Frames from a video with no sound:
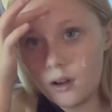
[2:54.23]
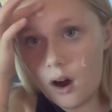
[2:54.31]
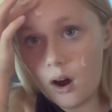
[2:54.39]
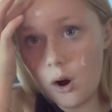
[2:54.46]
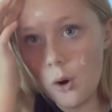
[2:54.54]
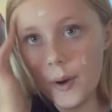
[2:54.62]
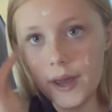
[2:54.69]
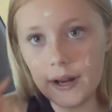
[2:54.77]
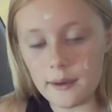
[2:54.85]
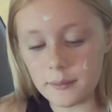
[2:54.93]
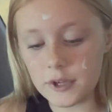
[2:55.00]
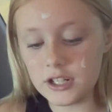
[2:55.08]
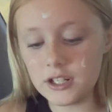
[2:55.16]
Oh, and I'm
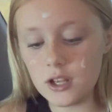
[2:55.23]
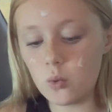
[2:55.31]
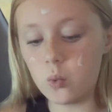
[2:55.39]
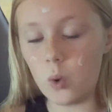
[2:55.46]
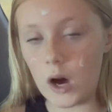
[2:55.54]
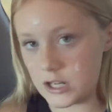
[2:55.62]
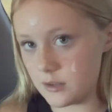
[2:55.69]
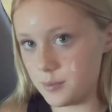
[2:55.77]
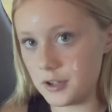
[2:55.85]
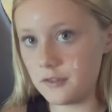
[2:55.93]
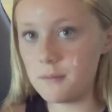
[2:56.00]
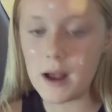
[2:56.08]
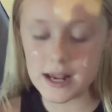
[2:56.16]
gonna need
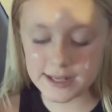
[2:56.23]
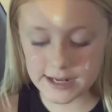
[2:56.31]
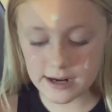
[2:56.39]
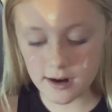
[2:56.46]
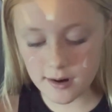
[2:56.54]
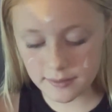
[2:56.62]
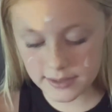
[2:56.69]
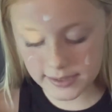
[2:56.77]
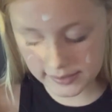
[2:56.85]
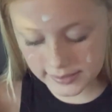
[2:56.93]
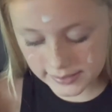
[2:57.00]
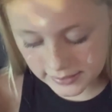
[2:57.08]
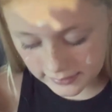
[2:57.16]
waterproof mascara
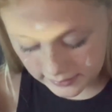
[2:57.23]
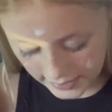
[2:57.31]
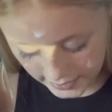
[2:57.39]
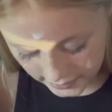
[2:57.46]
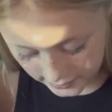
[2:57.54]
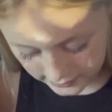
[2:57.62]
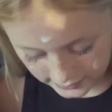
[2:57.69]
since the lake.